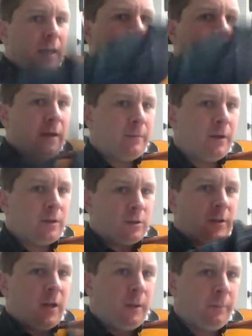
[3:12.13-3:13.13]
and I'm
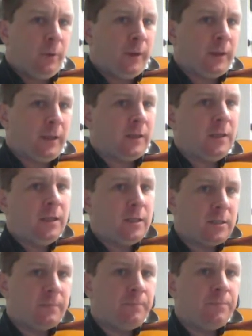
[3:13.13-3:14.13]
certainly not bowing like
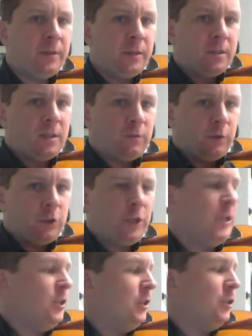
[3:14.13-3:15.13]
this. This is for
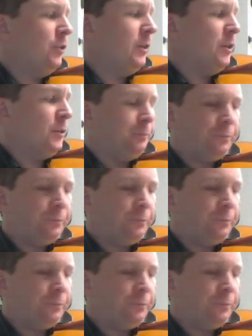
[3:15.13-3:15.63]
changing strings.